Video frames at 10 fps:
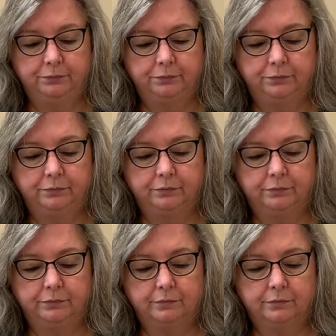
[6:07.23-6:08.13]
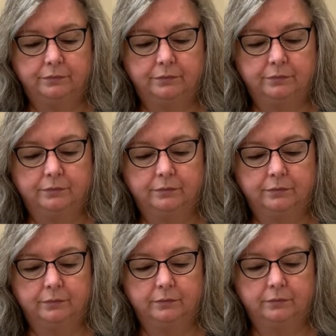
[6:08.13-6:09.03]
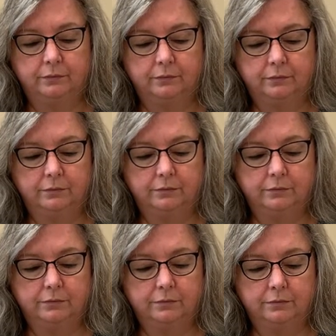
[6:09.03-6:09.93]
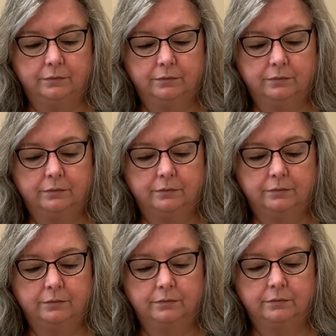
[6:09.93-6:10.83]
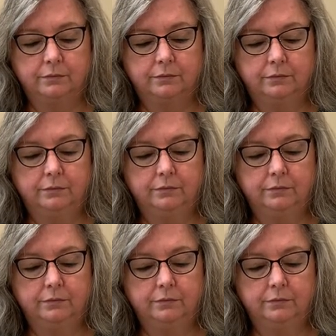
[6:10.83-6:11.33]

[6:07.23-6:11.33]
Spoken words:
Nothing is said.